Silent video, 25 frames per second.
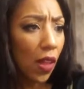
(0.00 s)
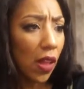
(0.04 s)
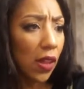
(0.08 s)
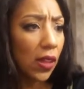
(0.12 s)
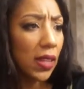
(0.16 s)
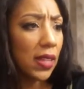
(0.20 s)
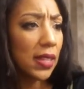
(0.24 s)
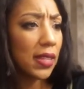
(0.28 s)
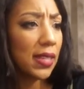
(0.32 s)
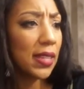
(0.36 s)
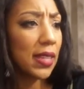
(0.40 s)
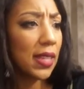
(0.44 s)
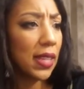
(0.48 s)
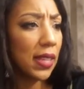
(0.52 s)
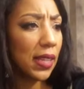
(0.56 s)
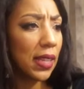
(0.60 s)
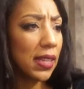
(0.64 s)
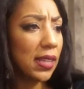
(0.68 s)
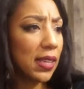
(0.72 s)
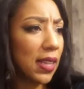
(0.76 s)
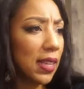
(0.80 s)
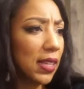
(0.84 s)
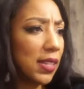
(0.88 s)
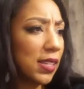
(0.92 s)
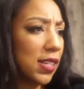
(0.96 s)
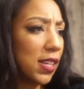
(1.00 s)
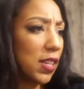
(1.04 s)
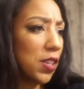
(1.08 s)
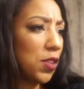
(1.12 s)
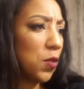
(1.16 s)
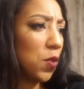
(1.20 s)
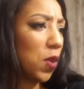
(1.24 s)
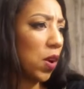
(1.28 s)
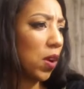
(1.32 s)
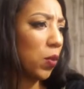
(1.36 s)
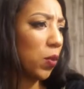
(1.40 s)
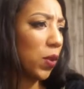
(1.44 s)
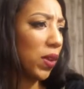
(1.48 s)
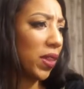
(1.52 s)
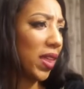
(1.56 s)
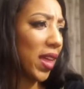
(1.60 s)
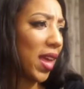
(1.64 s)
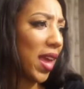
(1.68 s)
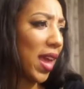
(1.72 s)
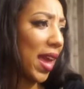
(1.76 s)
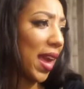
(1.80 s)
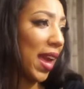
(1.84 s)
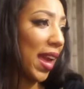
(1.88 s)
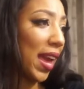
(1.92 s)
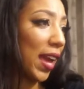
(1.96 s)
Let's see, let's continue on with
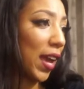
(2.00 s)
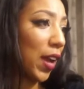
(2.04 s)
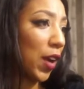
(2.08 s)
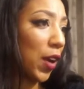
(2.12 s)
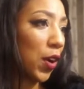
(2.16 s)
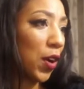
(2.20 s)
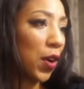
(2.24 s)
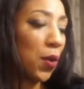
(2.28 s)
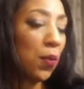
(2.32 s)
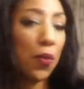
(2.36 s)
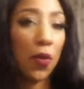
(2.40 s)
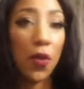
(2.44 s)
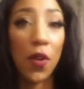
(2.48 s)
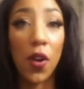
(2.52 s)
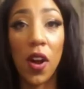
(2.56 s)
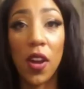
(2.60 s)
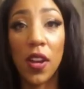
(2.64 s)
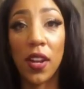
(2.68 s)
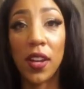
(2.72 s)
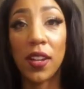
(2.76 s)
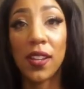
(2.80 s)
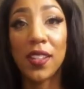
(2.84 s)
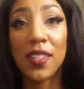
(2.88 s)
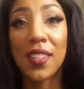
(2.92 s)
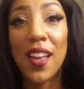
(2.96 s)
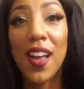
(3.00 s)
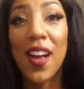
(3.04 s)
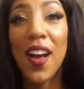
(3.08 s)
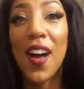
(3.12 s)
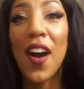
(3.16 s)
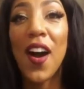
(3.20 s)
hair products.